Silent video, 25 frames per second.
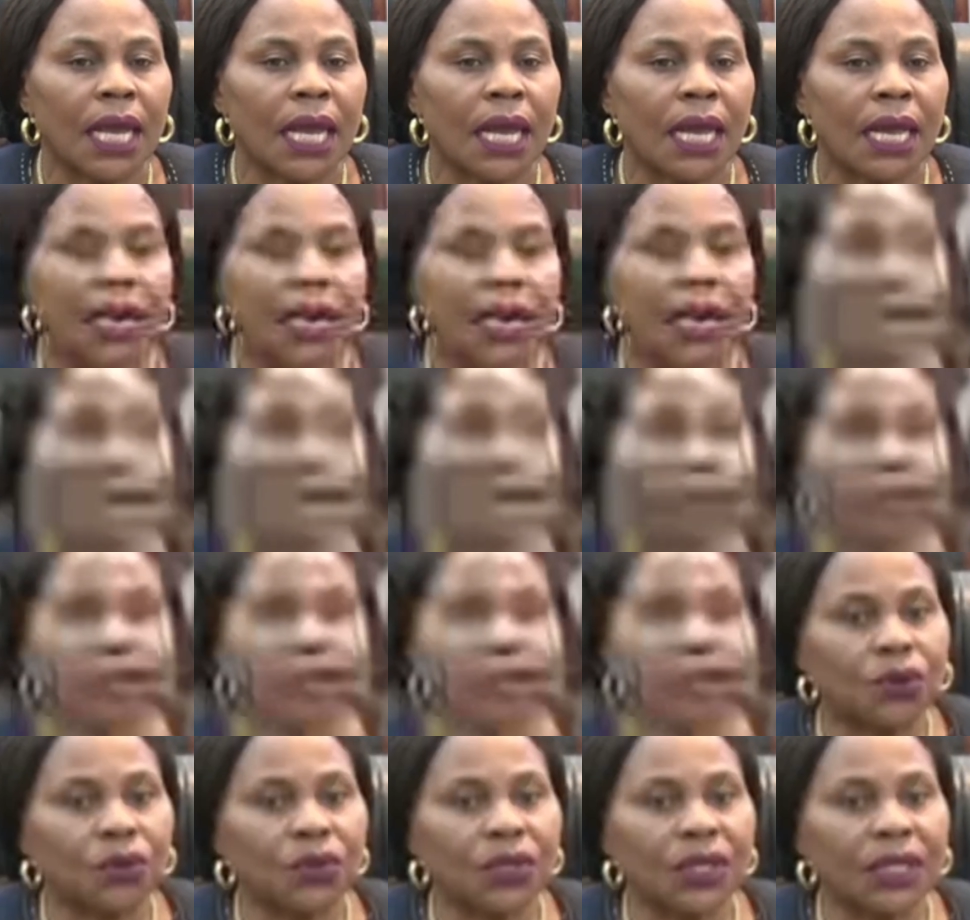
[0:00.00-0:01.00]
Cabinet
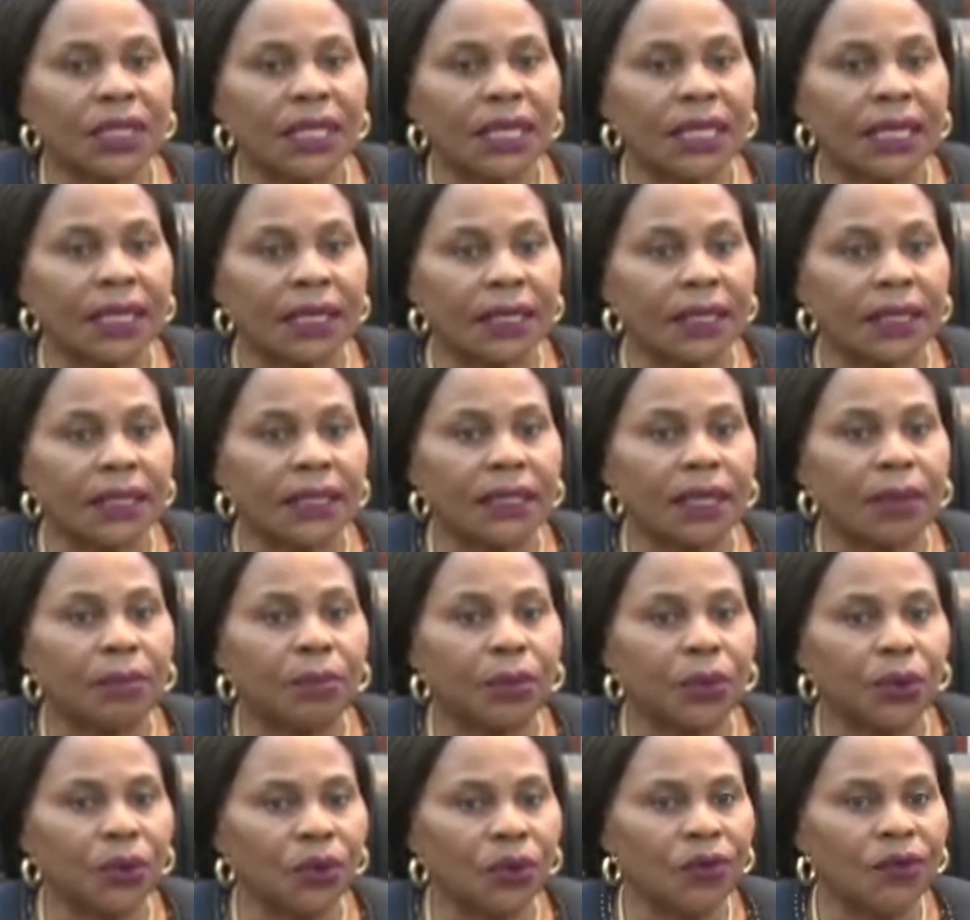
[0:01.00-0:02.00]
considered and
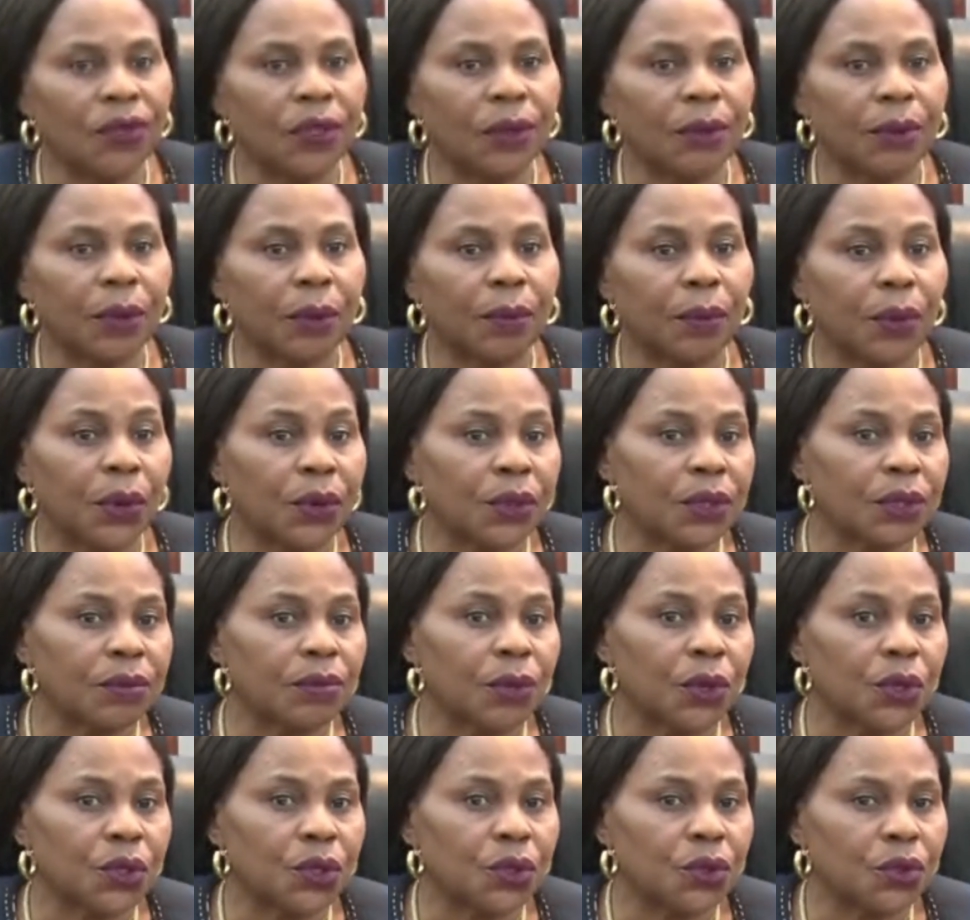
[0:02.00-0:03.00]
approved the proposed
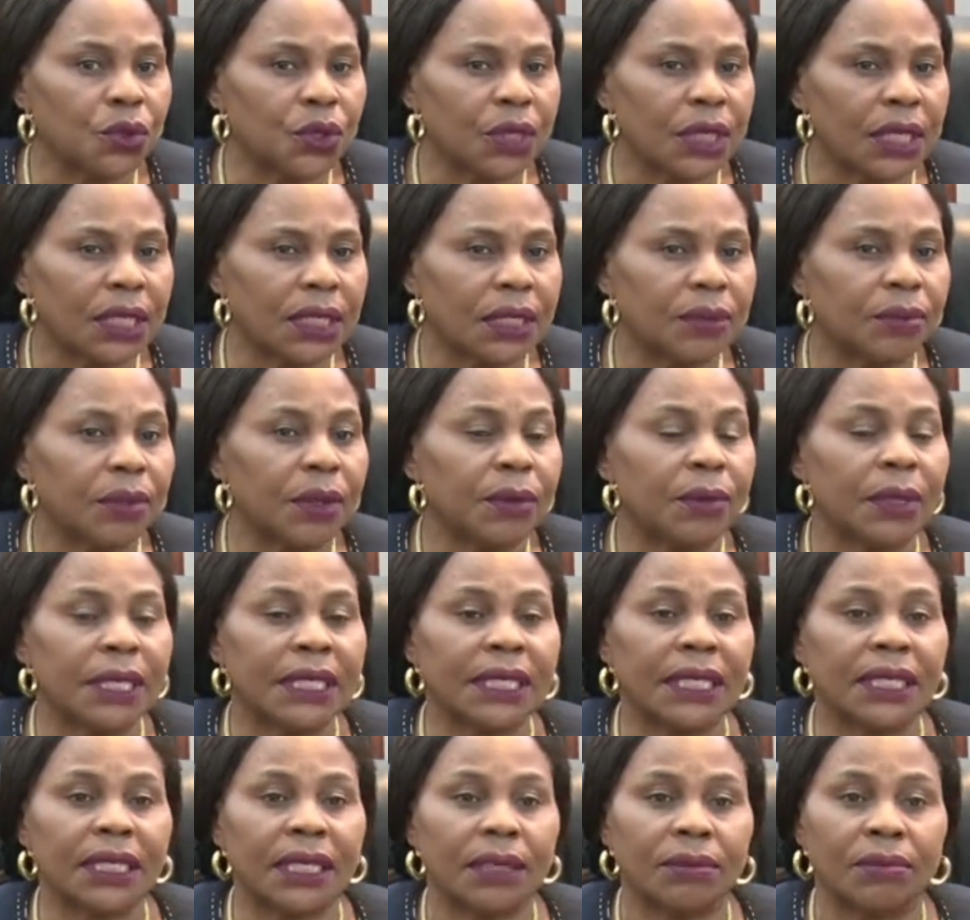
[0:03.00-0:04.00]
modules and
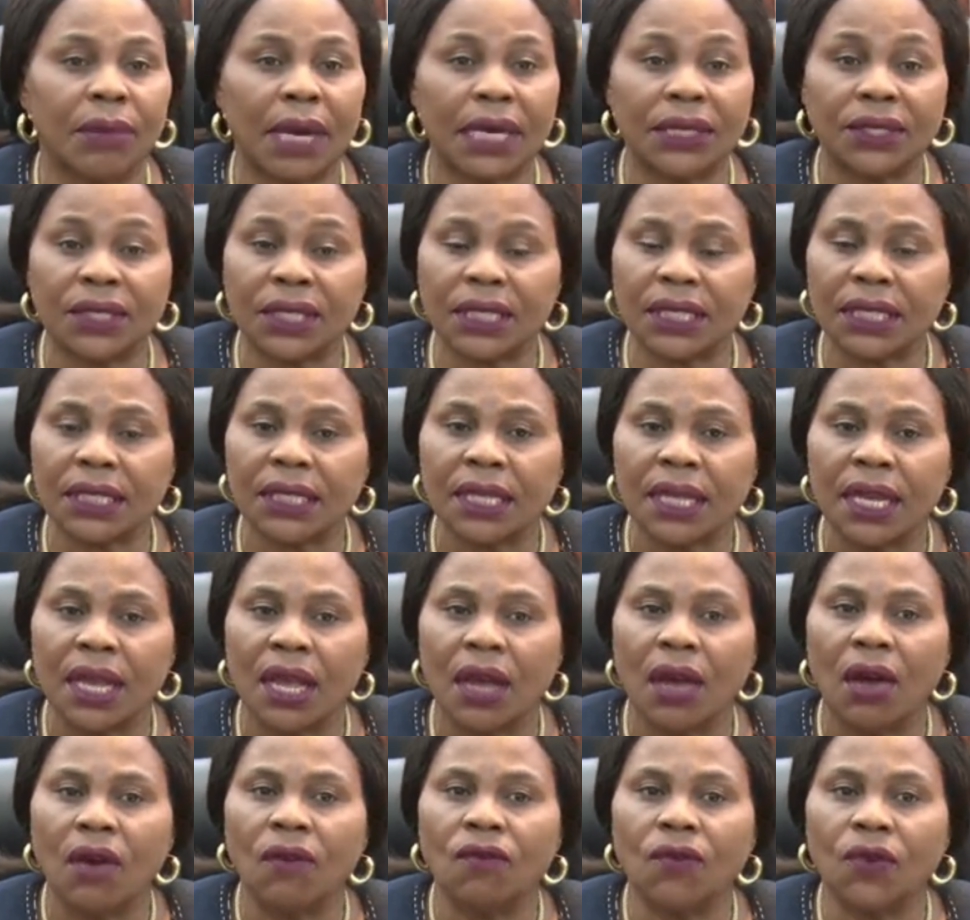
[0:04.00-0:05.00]
implementation matrix
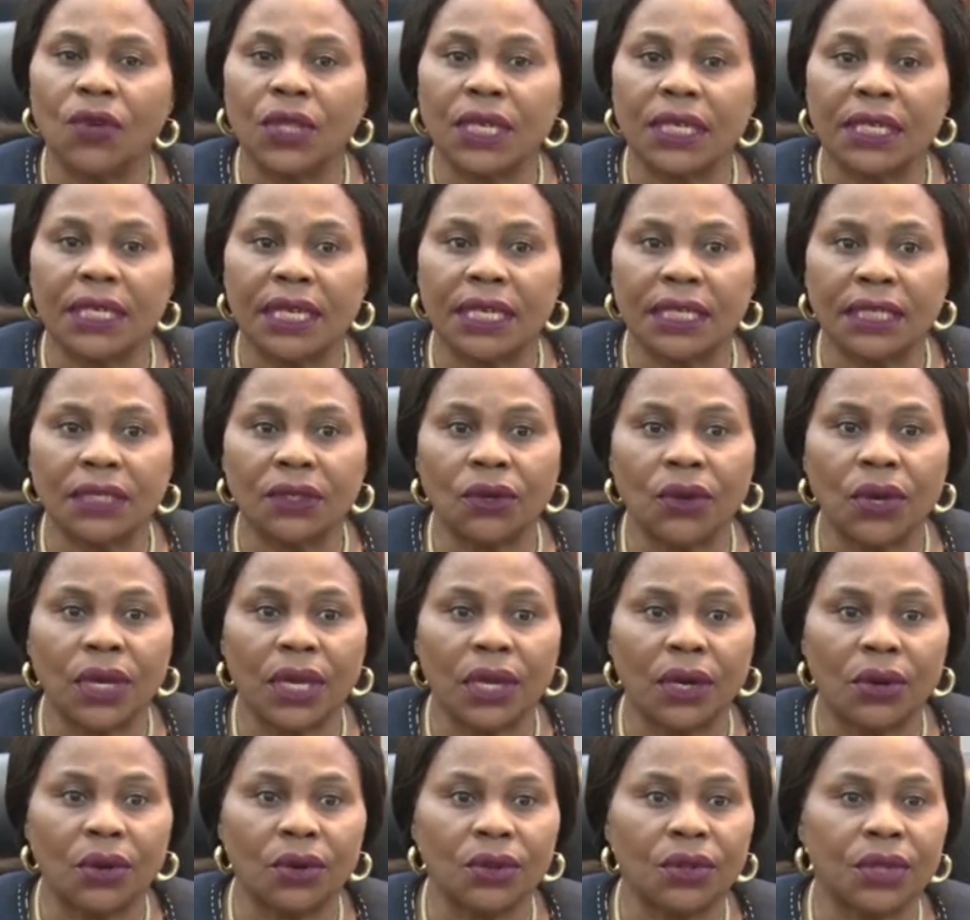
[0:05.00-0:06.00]
for the National
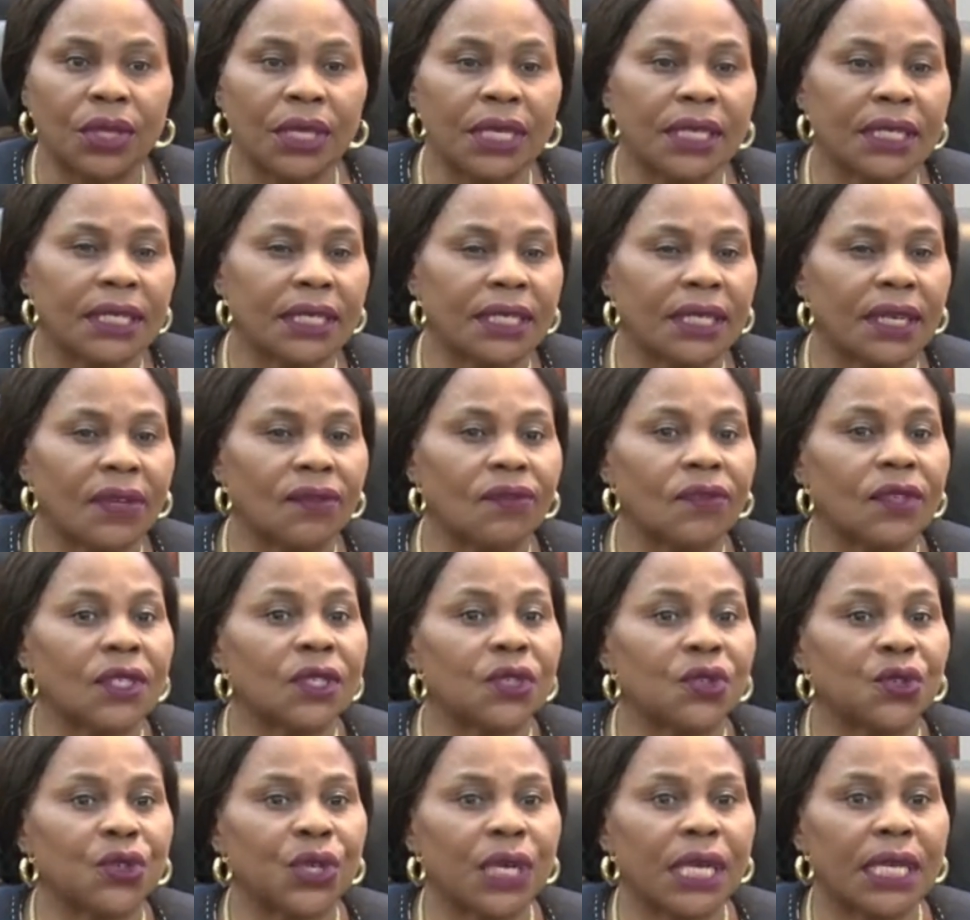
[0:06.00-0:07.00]
Health and Service
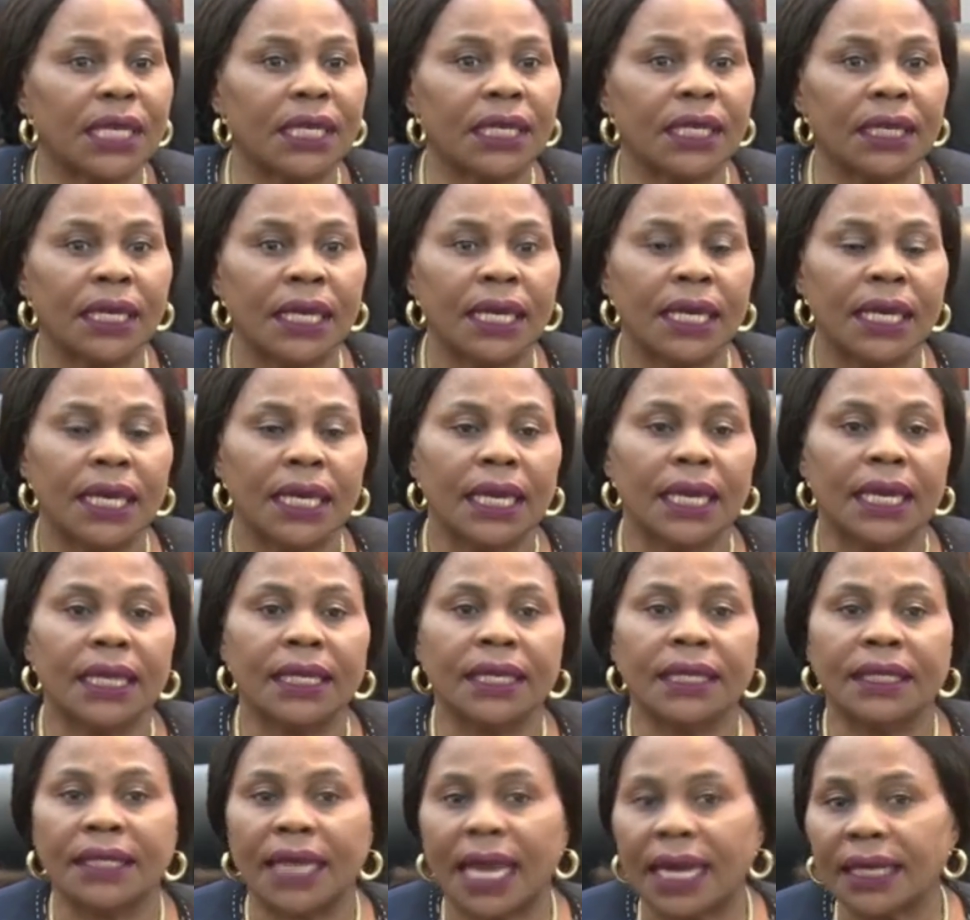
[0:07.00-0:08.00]
Training and
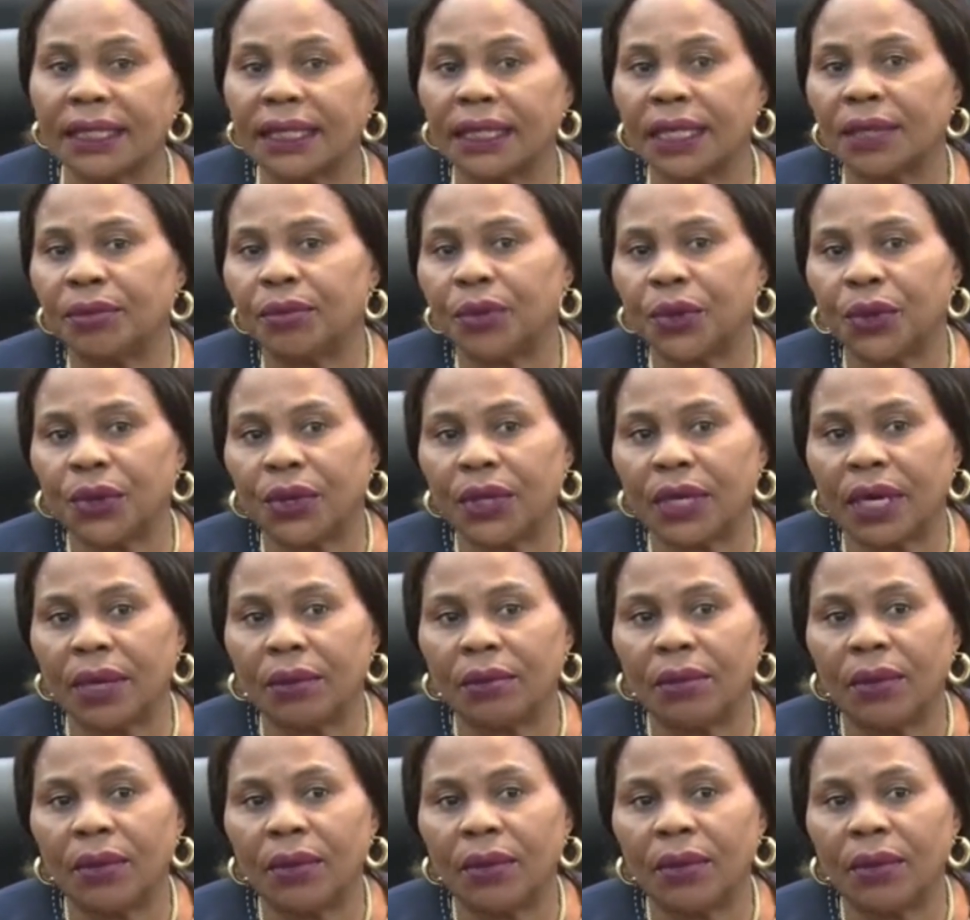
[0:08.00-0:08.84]
Induction Program